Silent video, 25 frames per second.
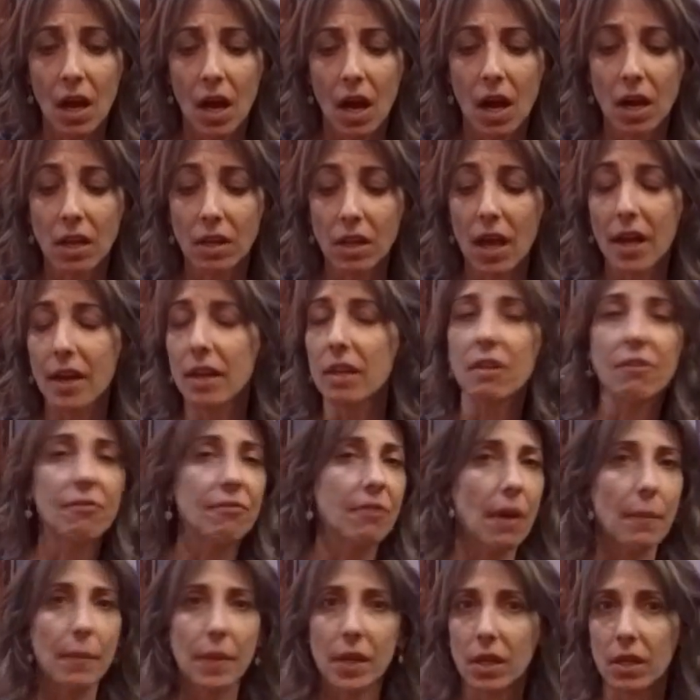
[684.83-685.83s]
a lot of the
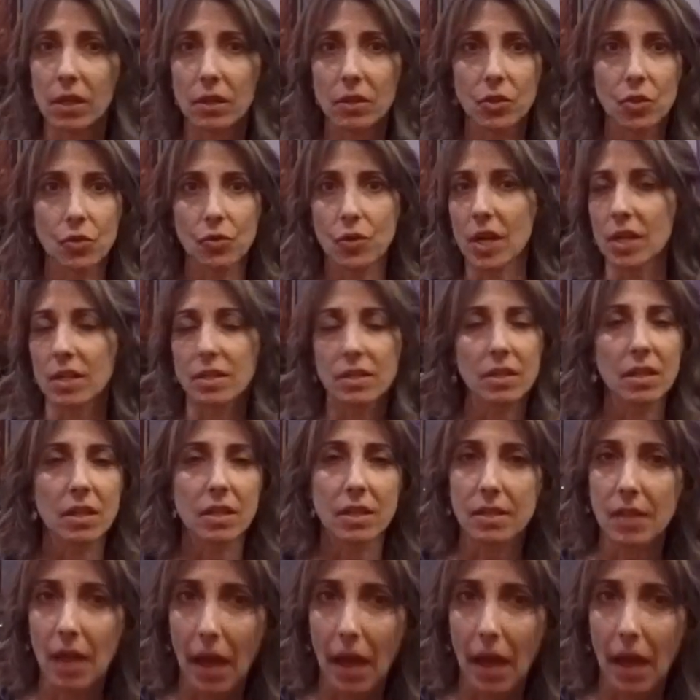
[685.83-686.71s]
feminine do not see this